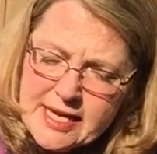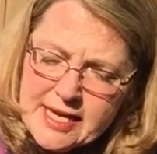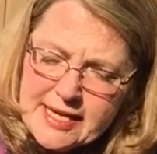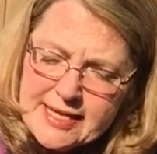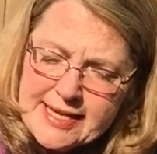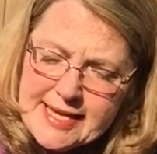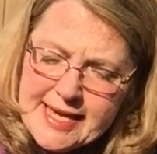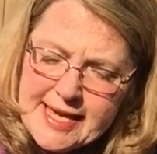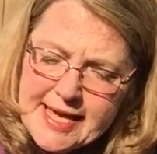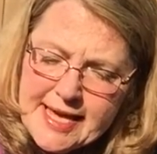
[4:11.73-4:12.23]

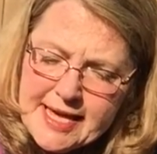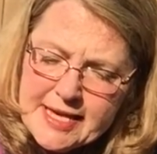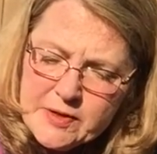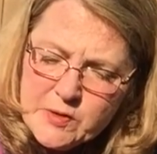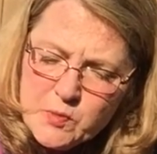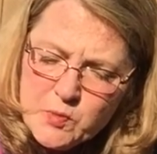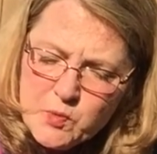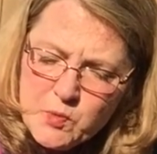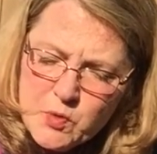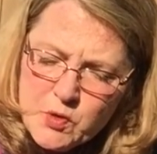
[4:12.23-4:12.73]
again,
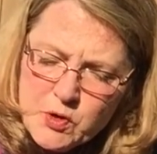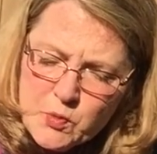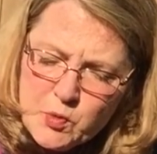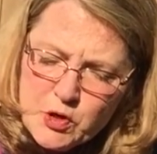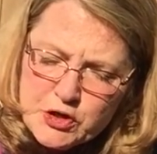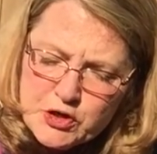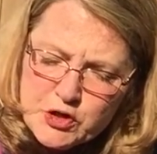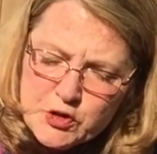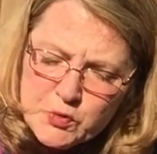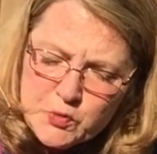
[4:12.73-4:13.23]

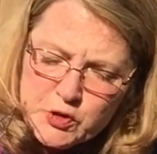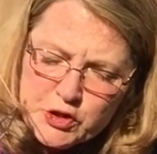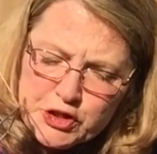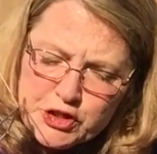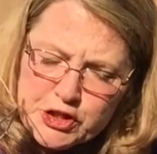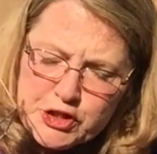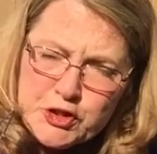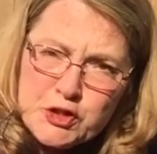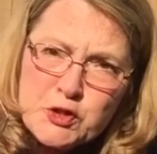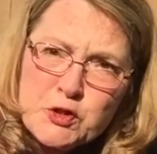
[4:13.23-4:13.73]
what you
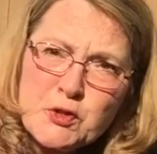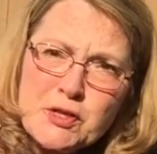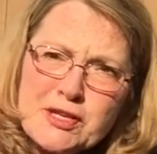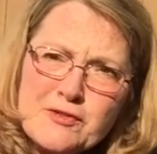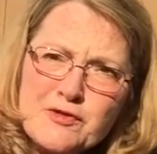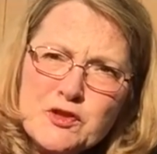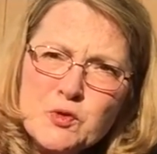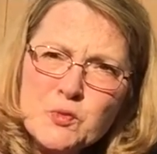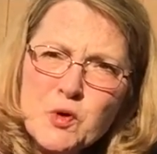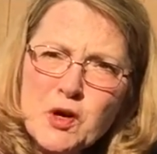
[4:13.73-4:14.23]
would do
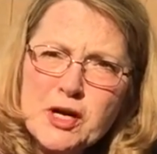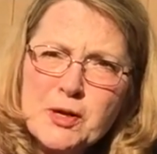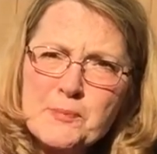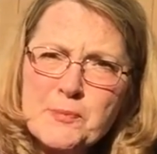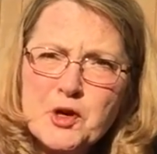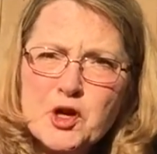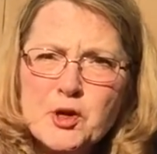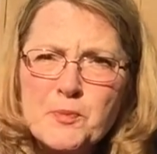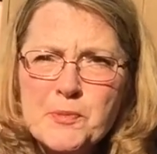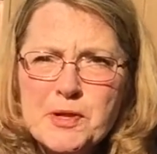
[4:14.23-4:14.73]
if you want a
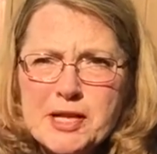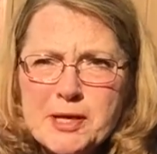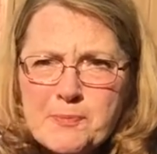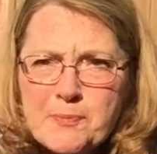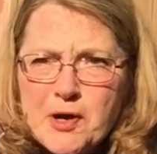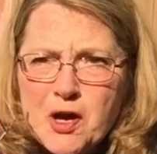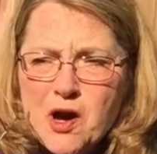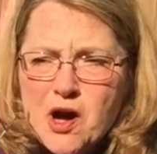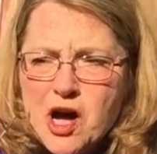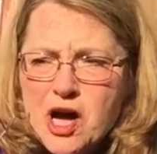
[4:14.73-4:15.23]

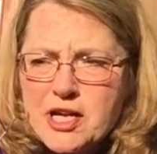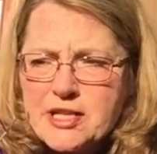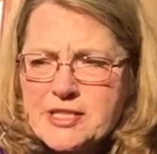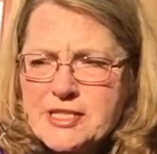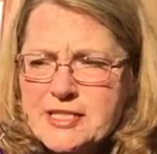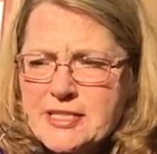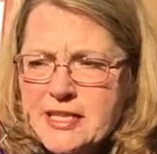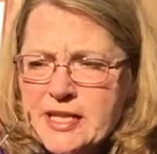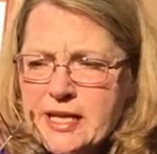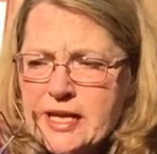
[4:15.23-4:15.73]
permanent
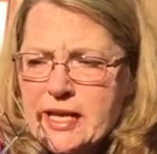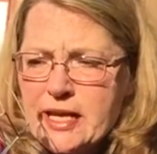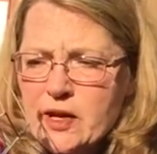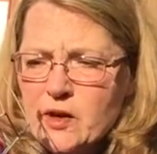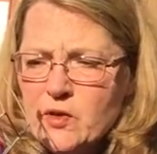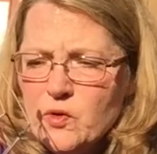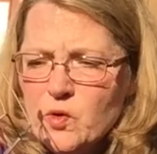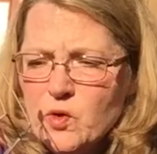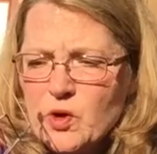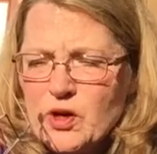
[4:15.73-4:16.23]
bond,
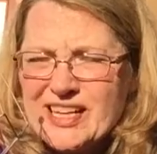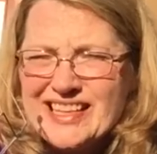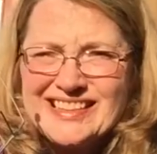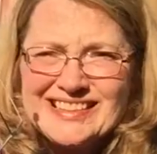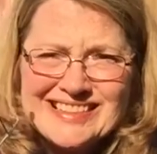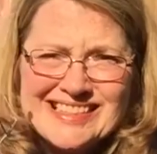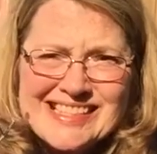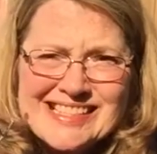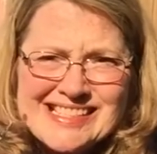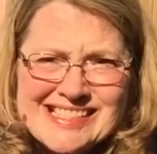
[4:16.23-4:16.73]
or
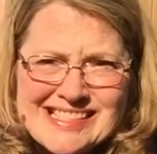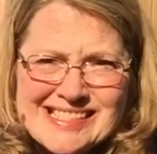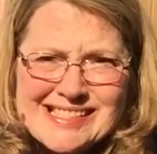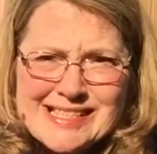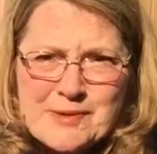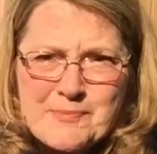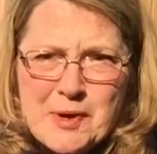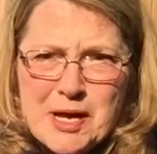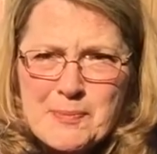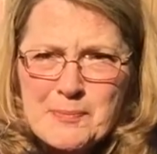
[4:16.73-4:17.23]
at least a
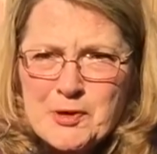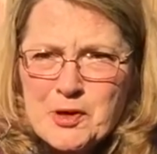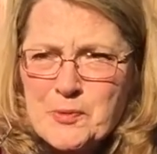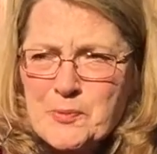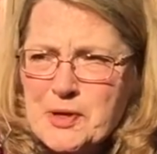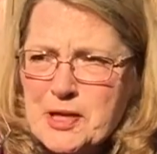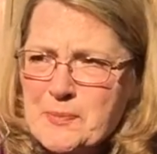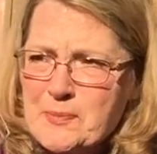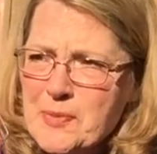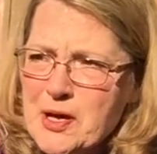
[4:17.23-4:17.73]

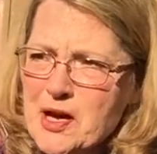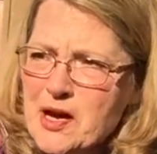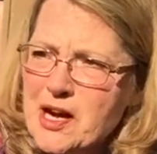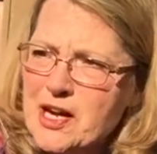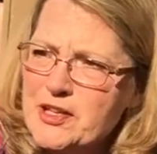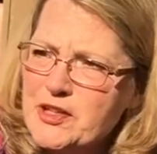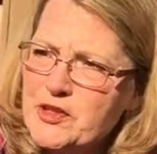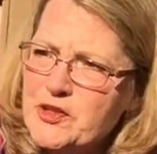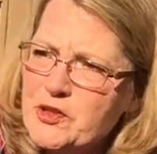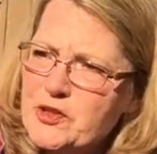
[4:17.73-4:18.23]
semi-permanent
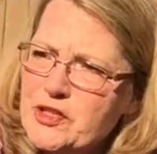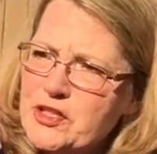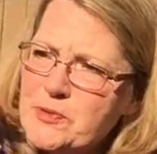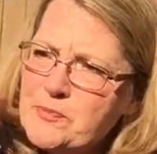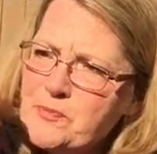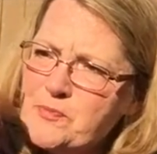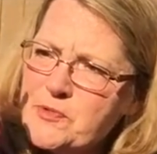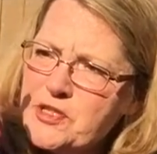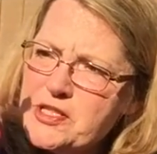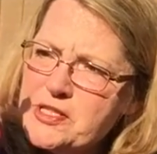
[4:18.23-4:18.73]
bond, you're going
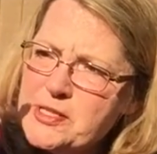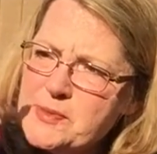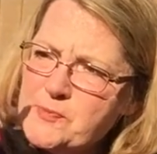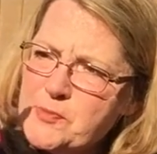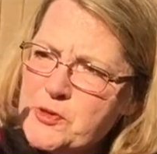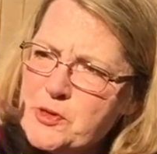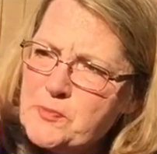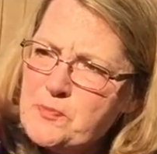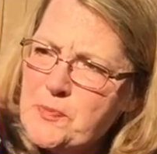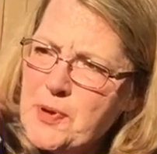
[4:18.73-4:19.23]
to just
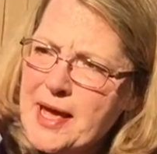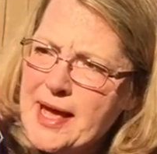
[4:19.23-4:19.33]
put